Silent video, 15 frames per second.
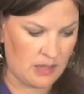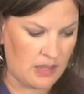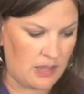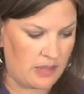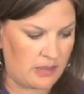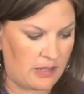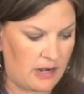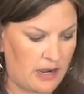
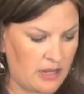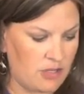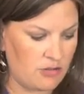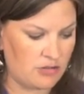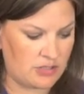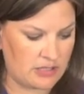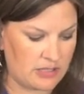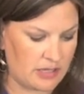And then I
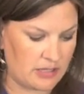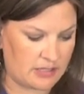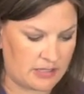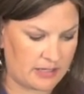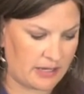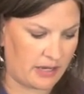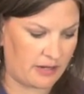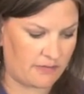use this
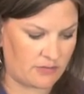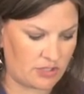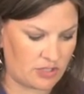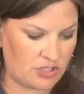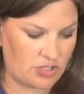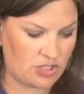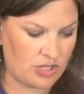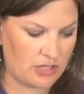to kind of
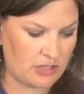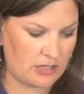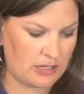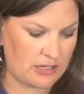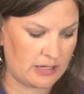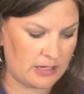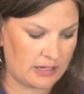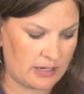just
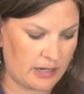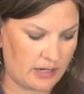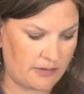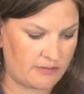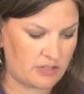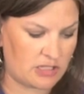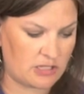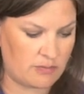gently kind
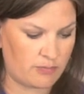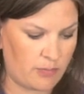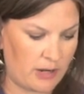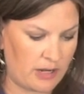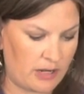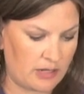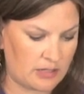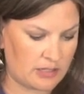of
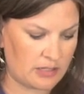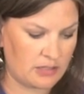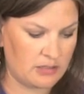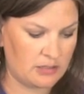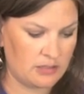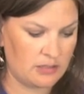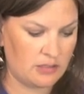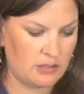spread it
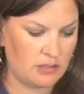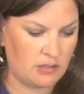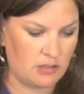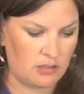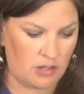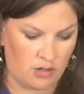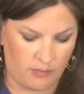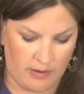
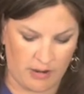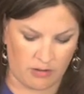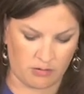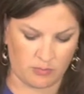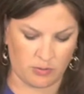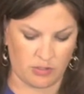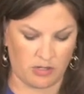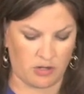
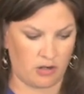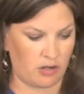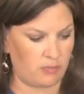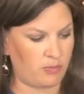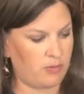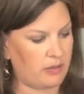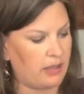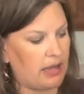around, put it on a
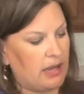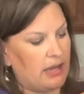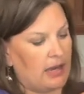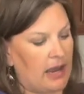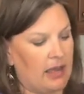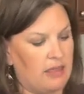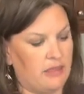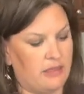plate.
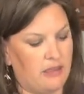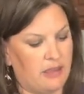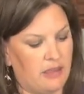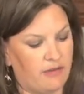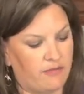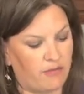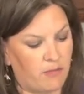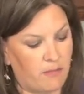And
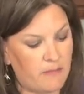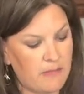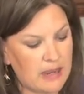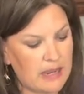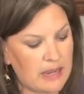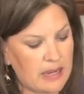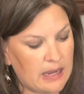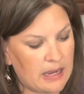then for
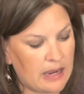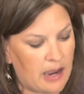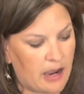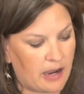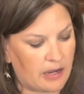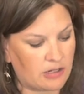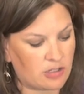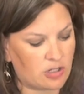me,
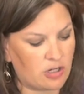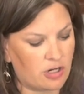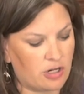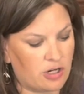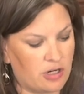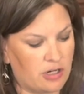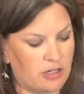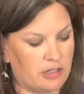I
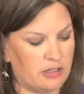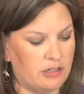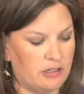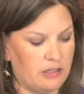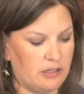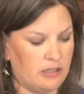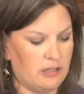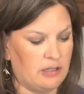turn
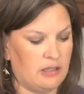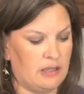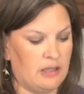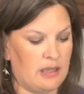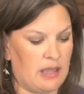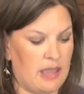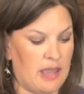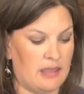
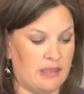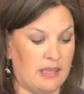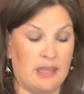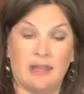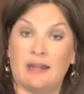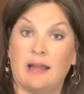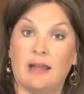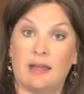and
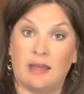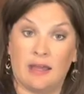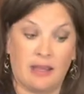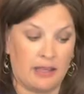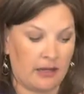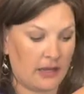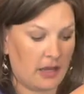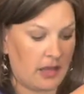then I
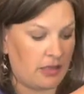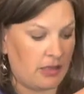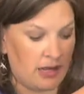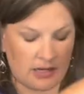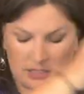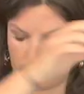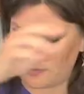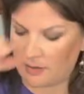add the
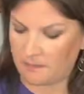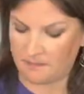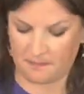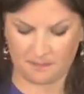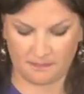next one.